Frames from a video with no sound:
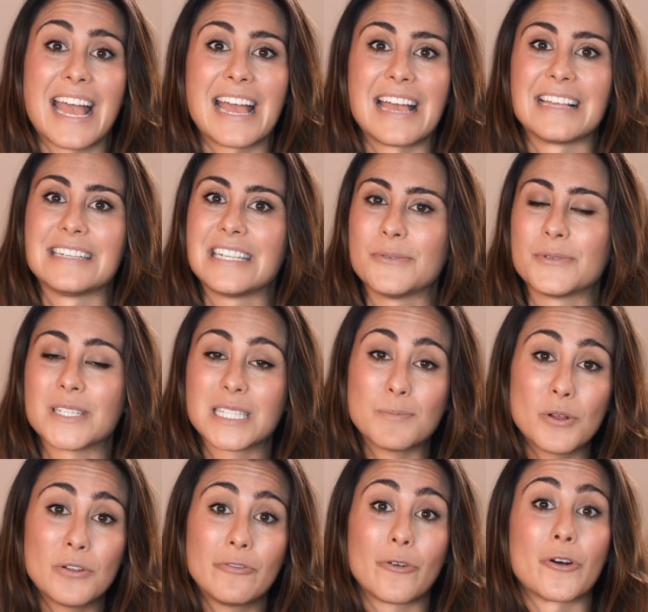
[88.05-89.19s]
and it was a
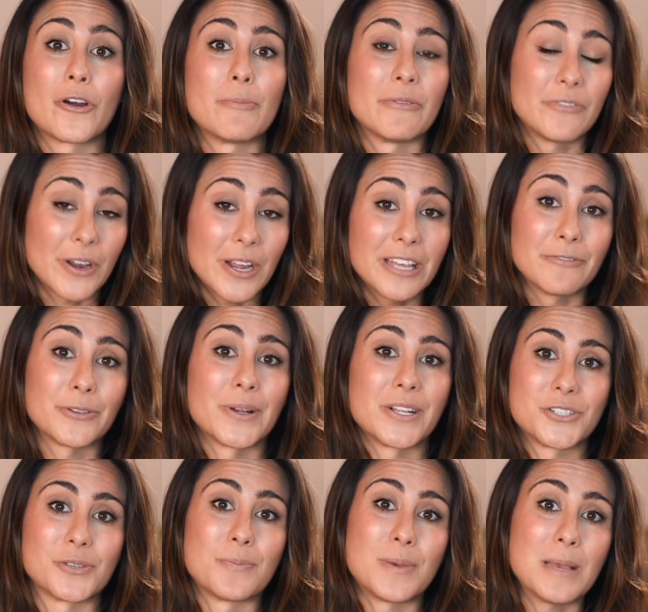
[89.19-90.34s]
small forum of very
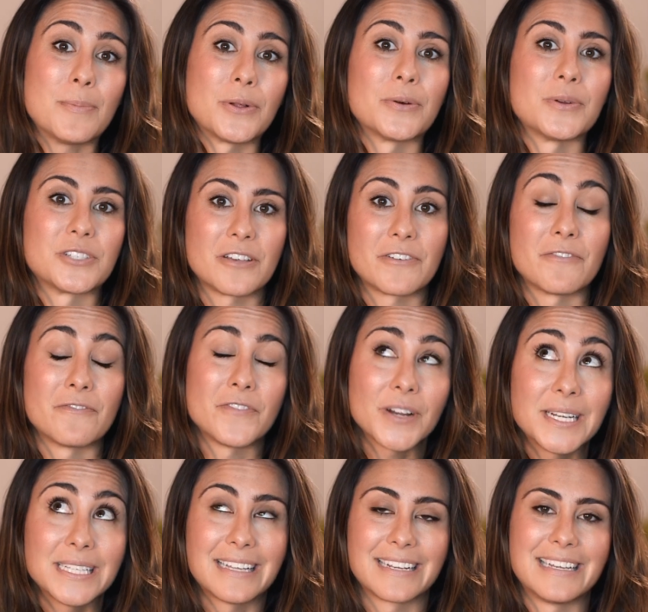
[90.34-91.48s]
influential people, which I felt
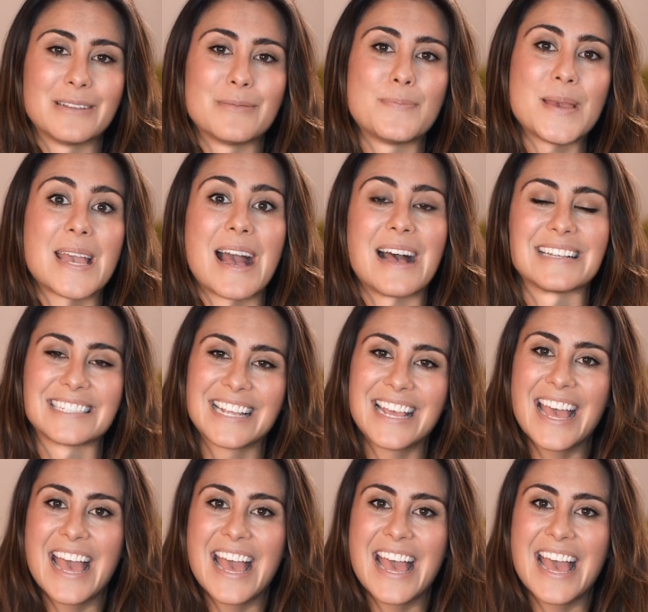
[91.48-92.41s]
very lucky to be at.